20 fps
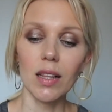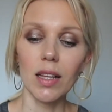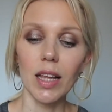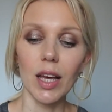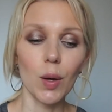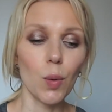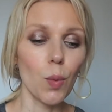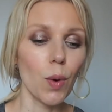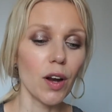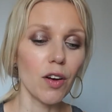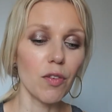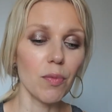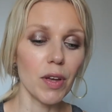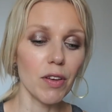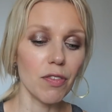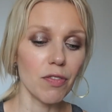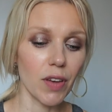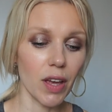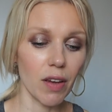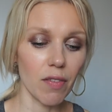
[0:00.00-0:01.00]
like one of my
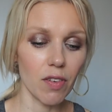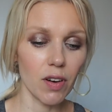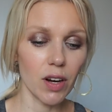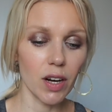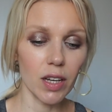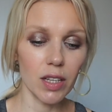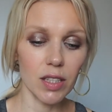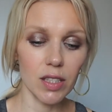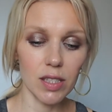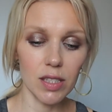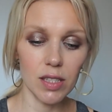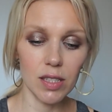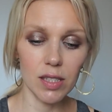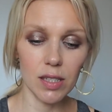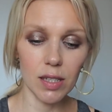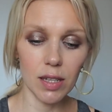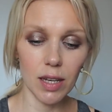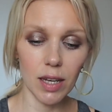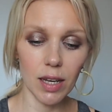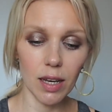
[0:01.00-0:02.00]

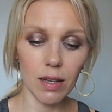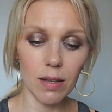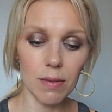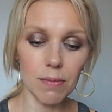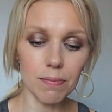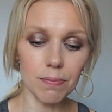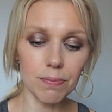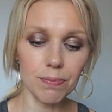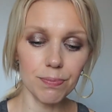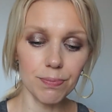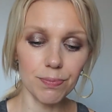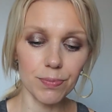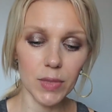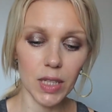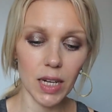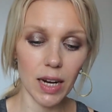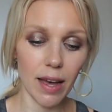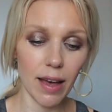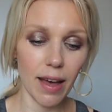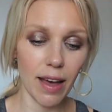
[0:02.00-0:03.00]
favorites
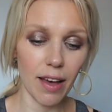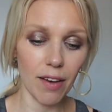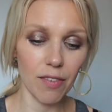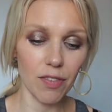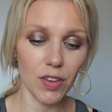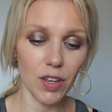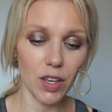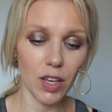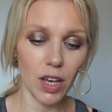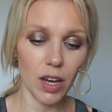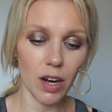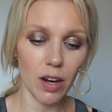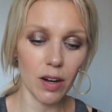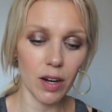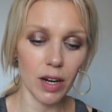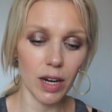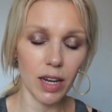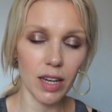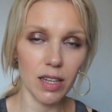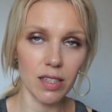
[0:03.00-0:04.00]
that I have
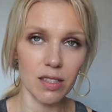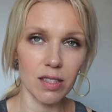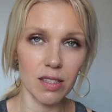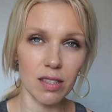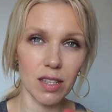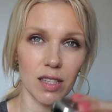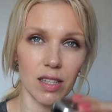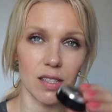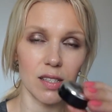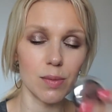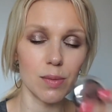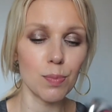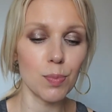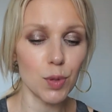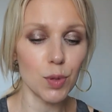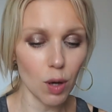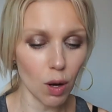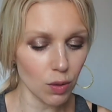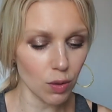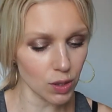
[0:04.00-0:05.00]
here is this
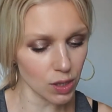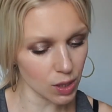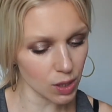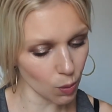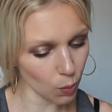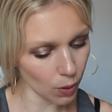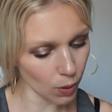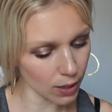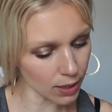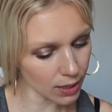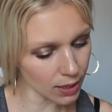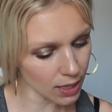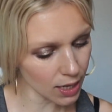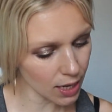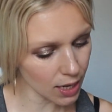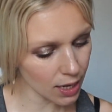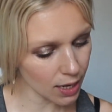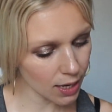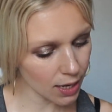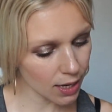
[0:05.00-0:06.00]
bronzy one.
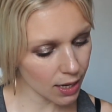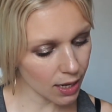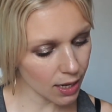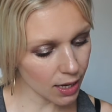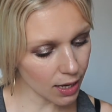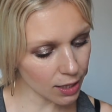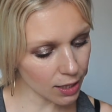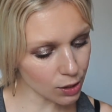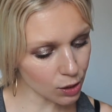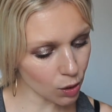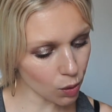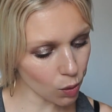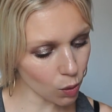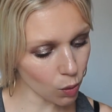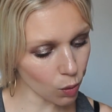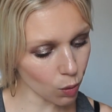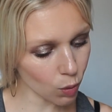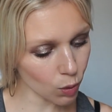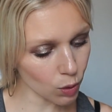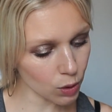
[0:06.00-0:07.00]
It's
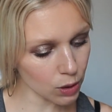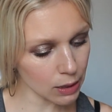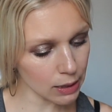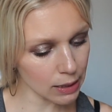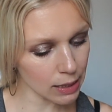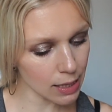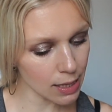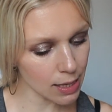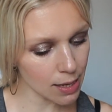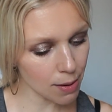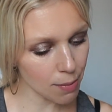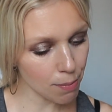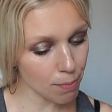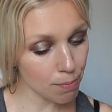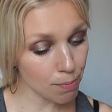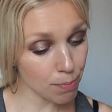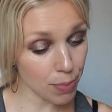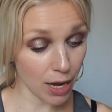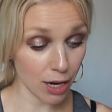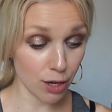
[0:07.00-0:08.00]
called
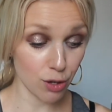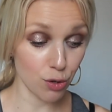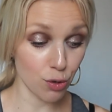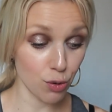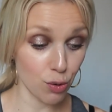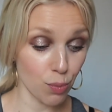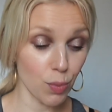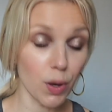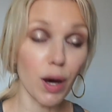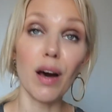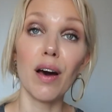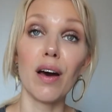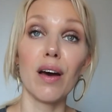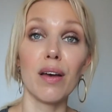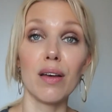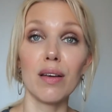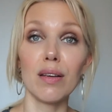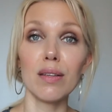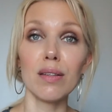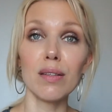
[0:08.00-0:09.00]
Bedroom
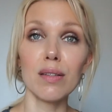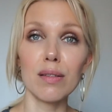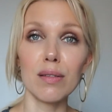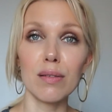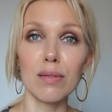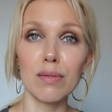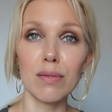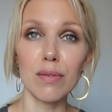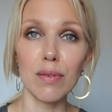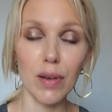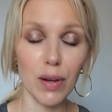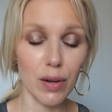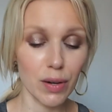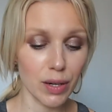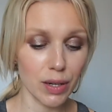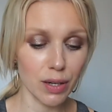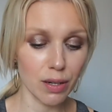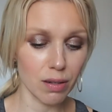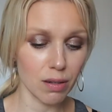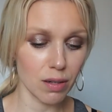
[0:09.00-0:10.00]
Eyes. They're
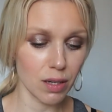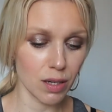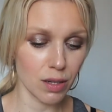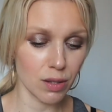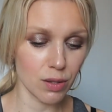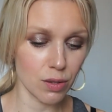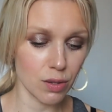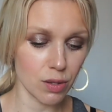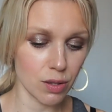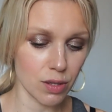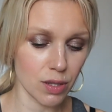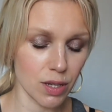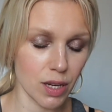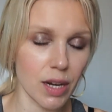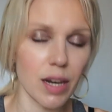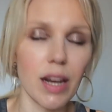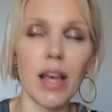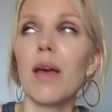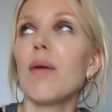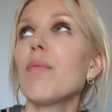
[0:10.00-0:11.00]
an
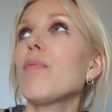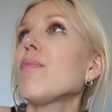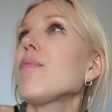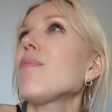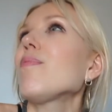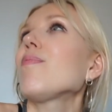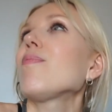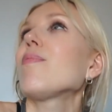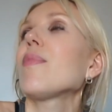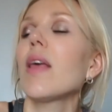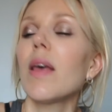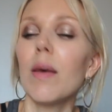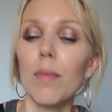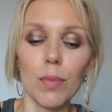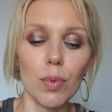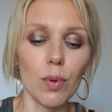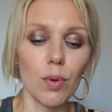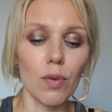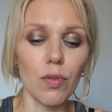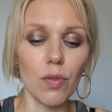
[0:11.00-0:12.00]
interesting name.
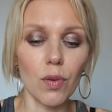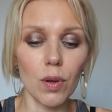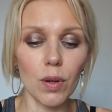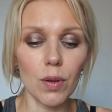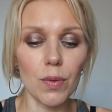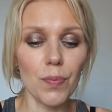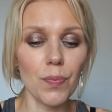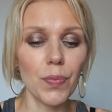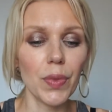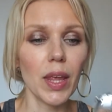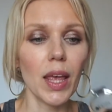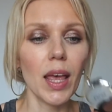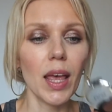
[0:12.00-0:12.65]
Beautiful.